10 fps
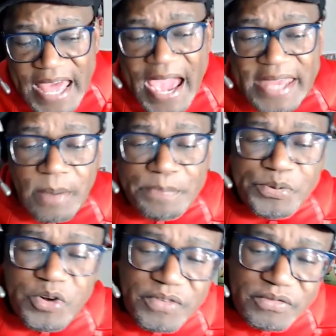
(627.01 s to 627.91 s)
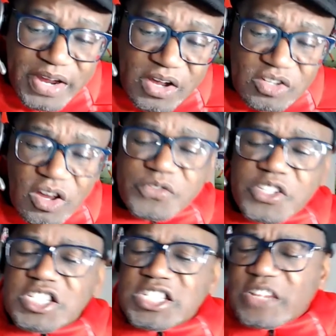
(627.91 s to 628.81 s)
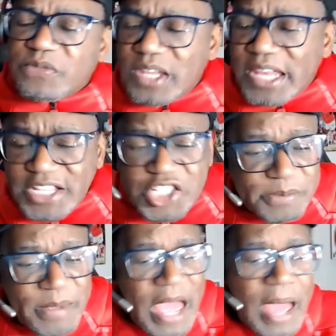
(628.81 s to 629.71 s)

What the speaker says: and a proven record of successful leadership